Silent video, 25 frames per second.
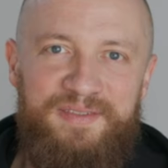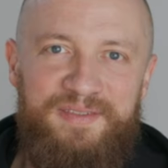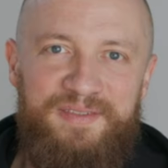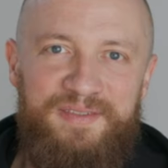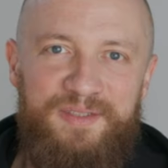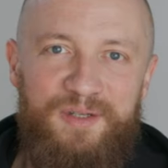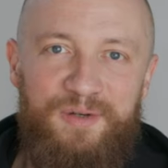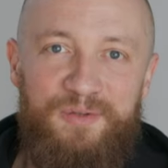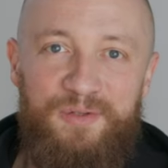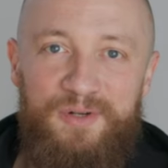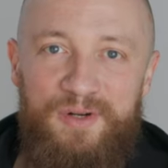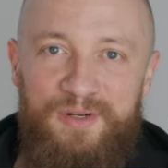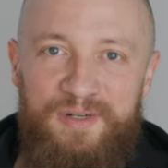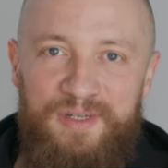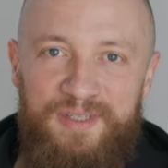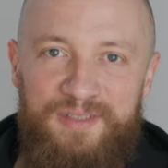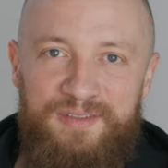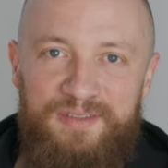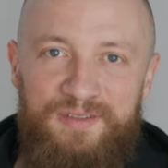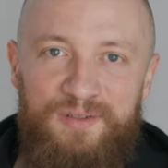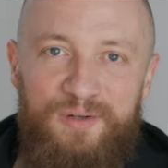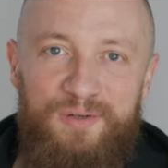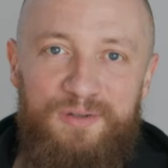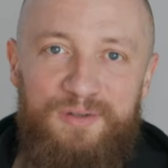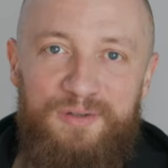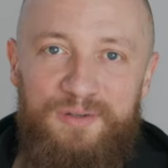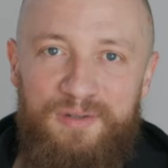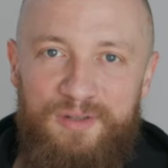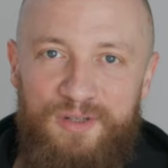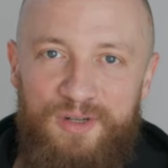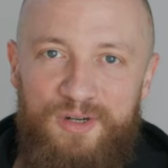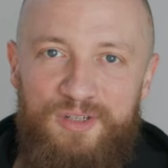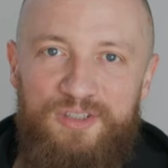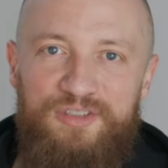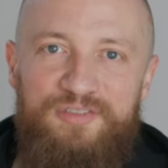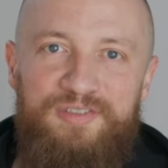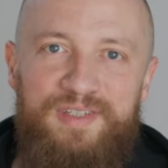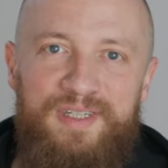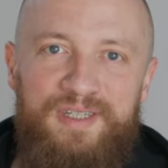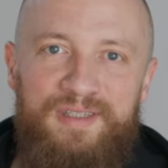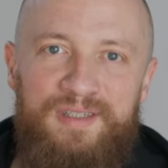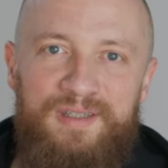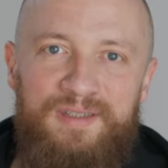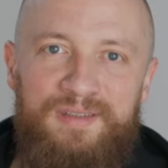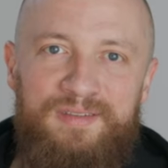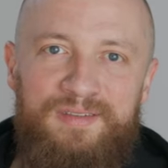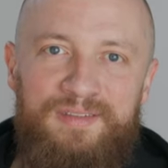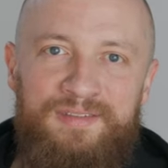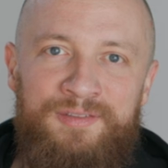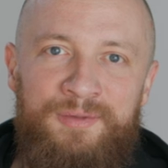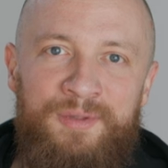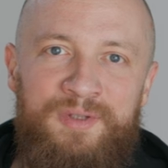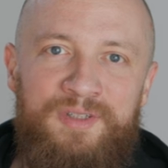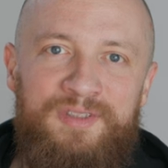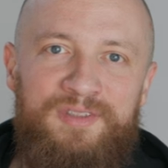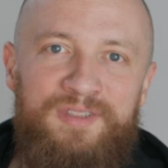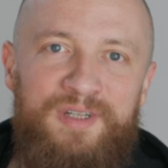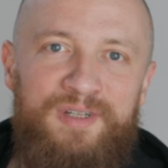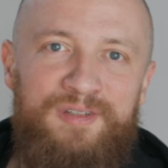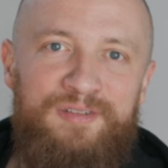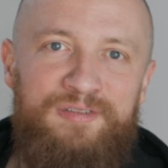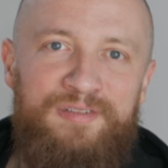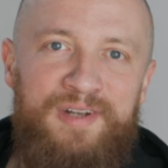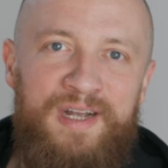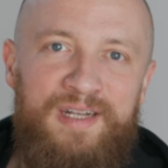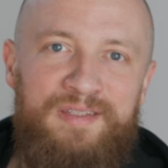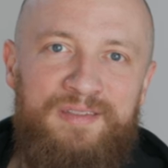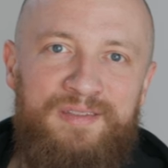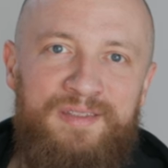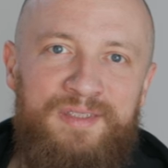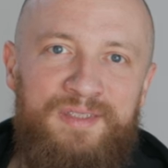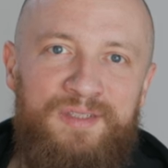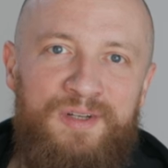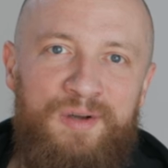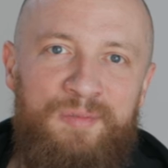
So rockets, or launch vehicles if you want to sound fancy,